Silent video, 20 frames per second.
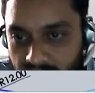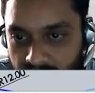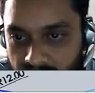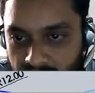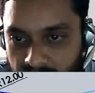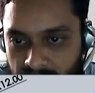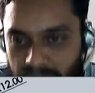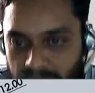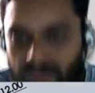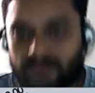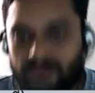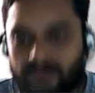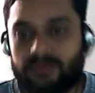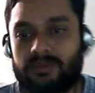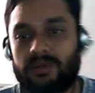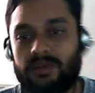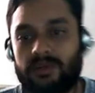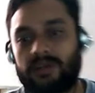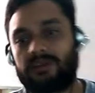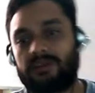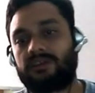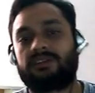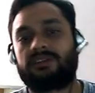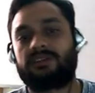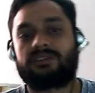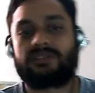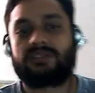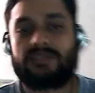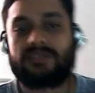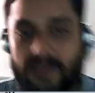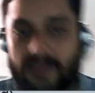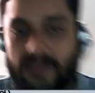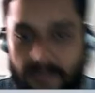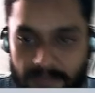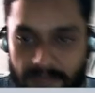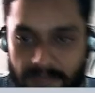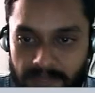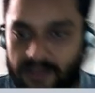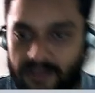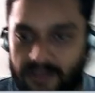these two entities
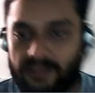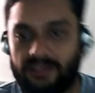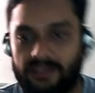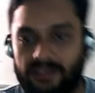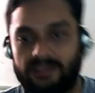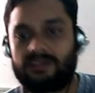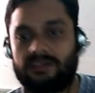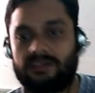no,